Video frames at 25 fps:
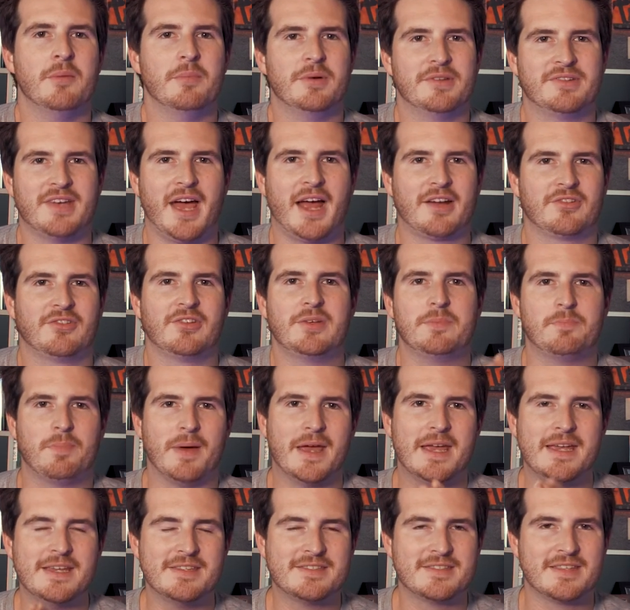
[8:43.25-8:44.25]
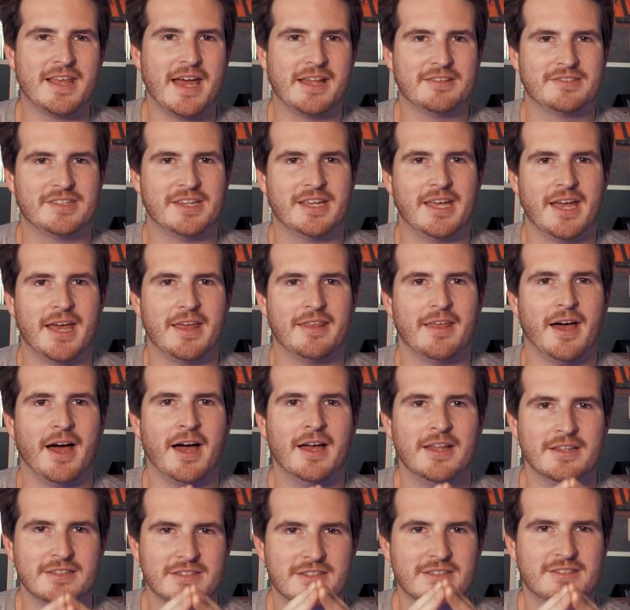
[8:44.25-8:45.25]
but to actually piece that
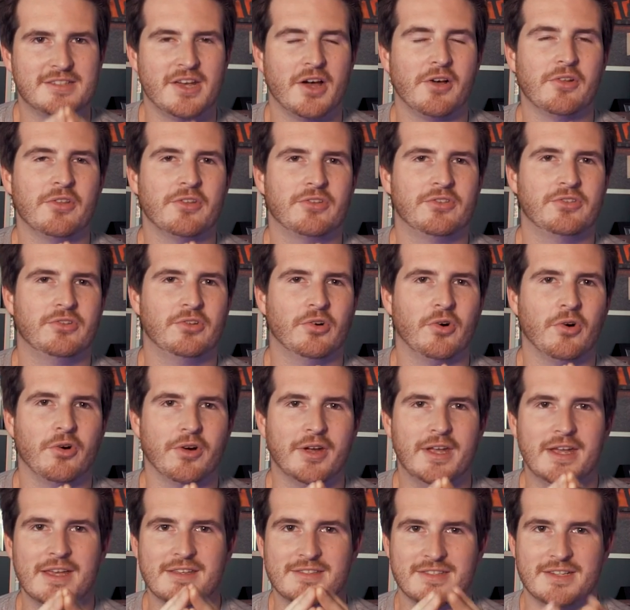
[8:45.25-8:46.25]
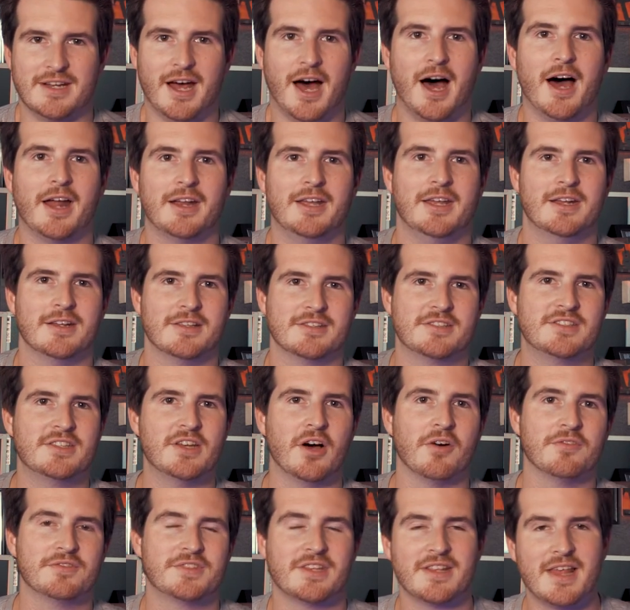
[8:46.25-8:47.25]
together to tell the story is an art in itself.